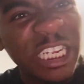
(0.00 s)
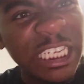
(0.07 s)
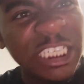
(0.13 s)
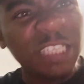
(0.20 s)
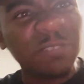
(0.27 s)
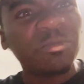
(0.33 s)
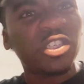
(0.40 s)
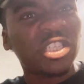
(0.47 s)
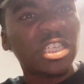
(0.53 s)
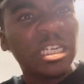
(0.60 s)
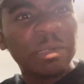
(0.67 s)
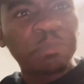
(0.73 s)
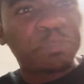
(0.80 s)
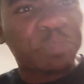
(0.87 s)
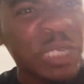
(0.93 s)
enemies
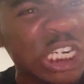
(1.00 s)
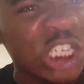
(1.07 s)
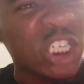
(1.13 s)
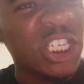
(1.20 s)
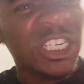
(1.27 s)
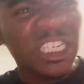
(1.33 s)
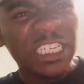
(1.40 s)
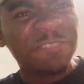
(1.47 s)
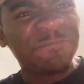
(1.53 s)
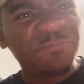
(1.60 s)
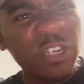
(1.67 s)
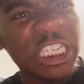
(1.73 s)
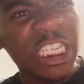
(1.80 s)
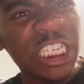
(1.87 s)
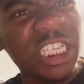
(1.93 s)
burn in
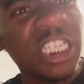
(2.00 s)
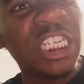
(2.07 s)
fucking